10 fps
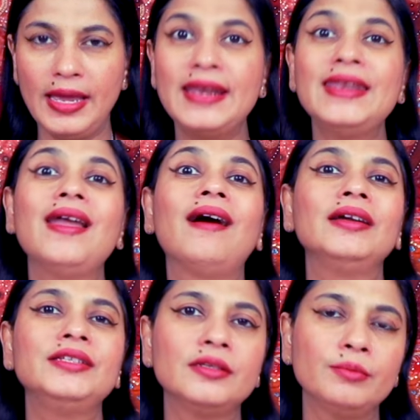
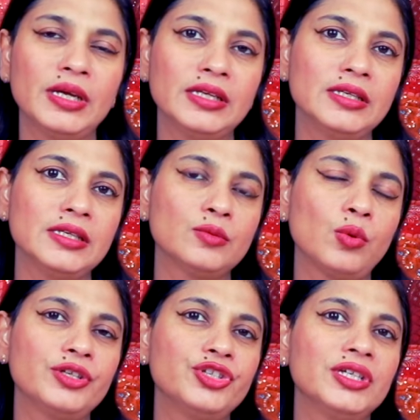enlightenment is
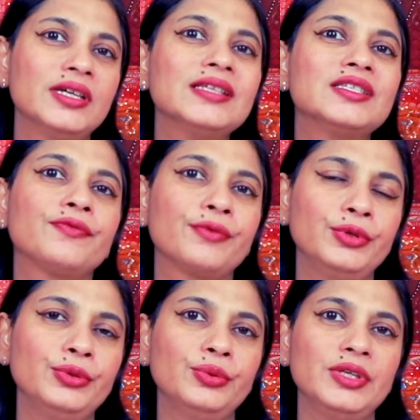what she gets for
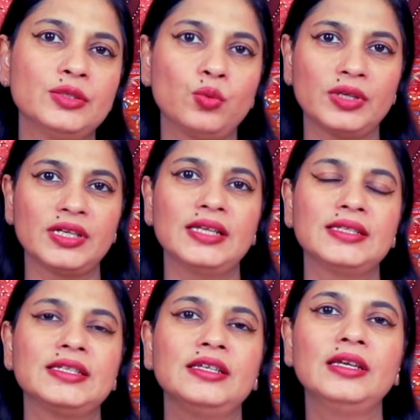you is what I
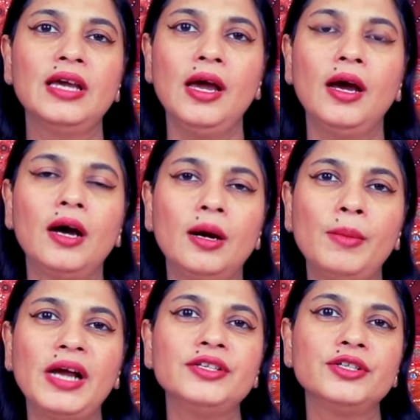see,
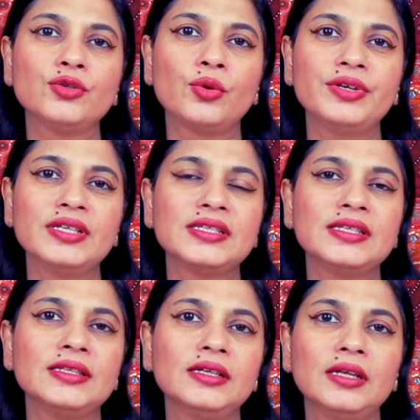my dear Taurians,
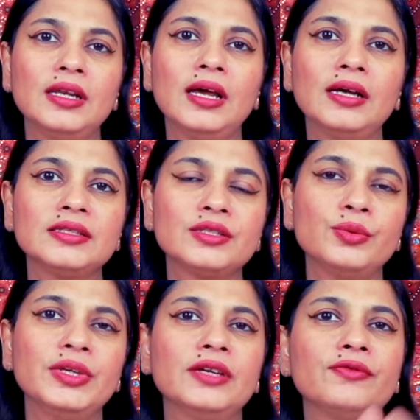in the last week.